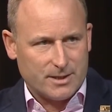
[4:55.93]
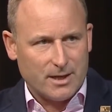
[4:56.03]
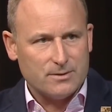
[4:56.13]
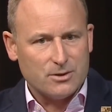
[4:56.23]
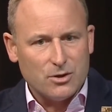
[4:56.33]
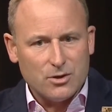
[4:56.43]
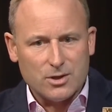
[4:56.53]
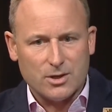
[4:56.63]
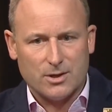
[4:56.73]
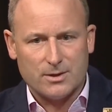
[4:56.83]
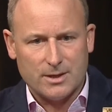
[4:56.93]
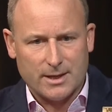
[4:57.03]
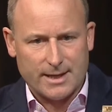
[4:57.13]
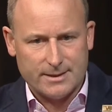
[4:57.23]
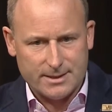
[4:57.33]
Don't look at,
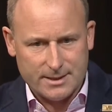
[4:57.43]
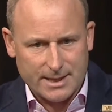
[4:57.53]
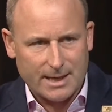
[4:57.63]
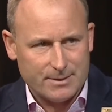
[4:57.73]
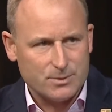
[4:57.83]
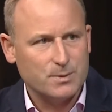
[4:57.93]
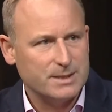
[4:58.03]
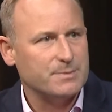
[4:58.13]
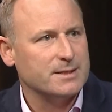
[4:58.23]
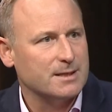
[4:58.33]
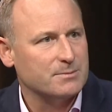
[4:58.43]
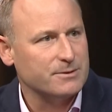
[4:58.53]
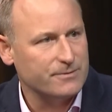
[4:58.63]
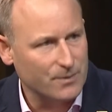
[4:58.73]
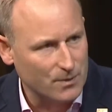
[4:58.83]
okay, this is how it's always been done
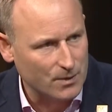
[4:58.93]
before.